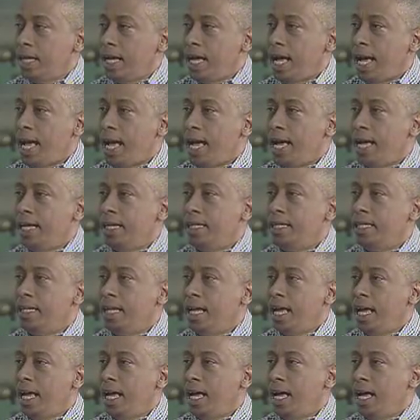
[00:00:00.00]
and
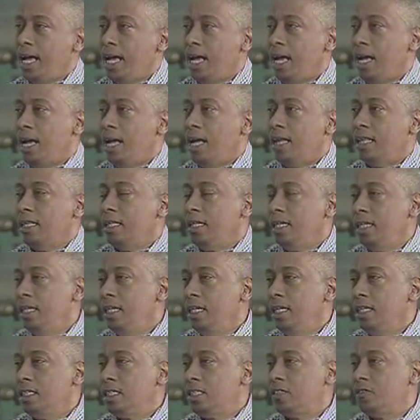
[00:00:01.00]
the
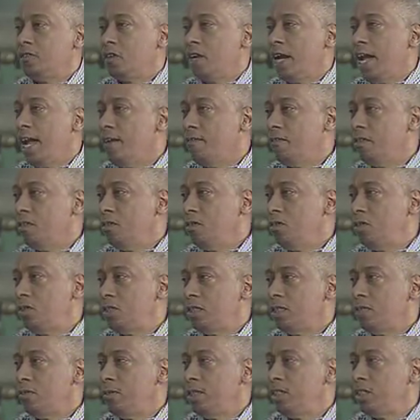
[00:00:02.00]
E is for
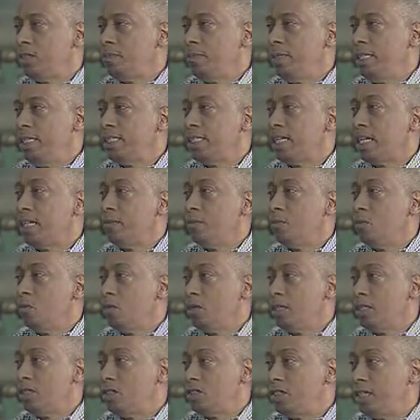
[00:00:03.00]
evolution, which means that the
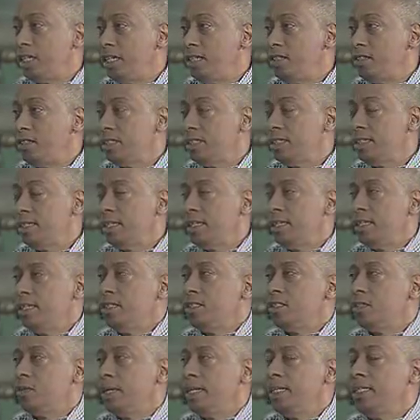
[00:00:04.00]
mole is changing.
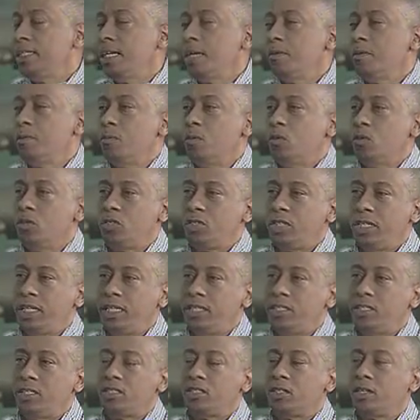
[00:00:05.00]
So anytime a mole
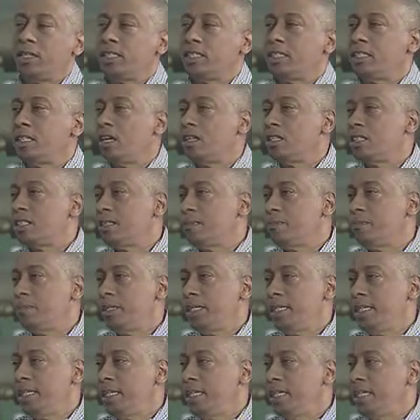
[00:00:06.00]
changes, or it starts to
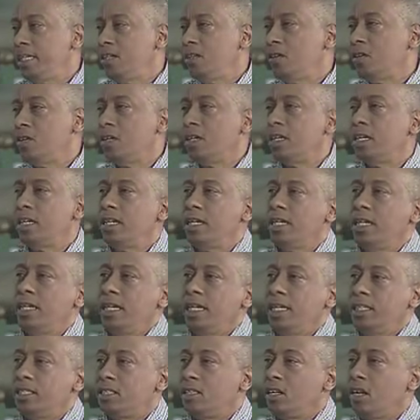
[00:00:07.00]
bleed, or
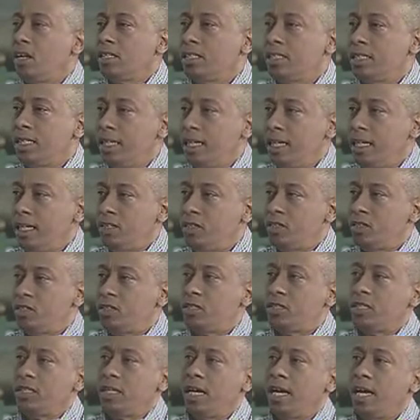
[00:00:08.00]
it starts to itch,
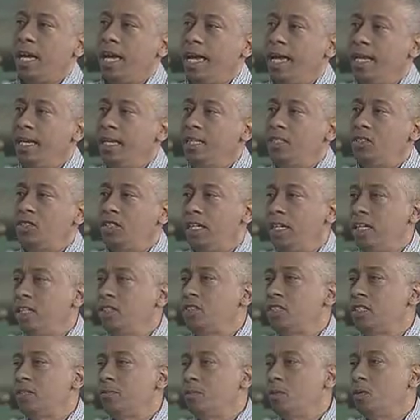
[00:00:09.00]
any change
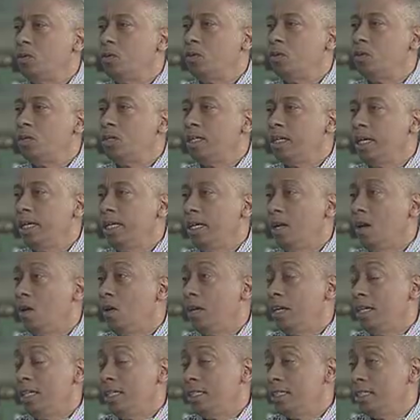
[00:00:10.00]
in a mole or
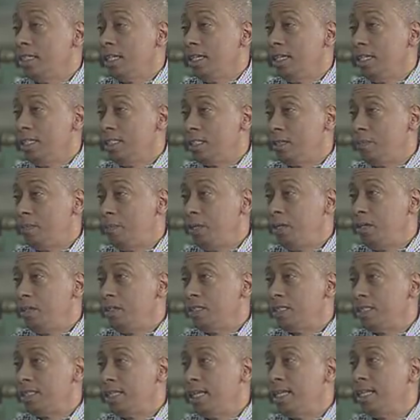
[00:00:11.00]
in its
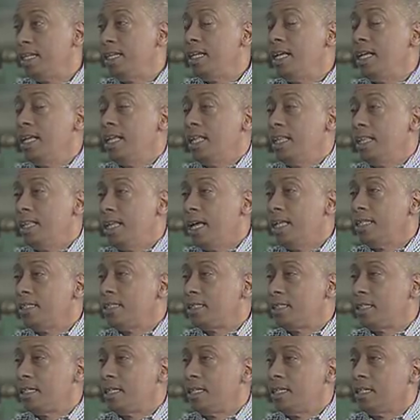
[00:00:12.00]
appearance, then
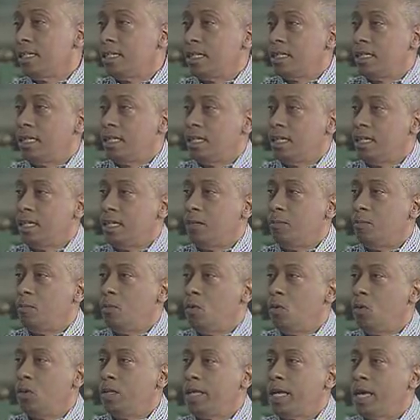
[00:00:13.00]
that's a
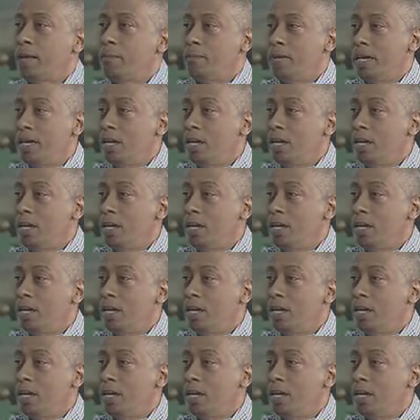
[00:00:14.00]
mole that may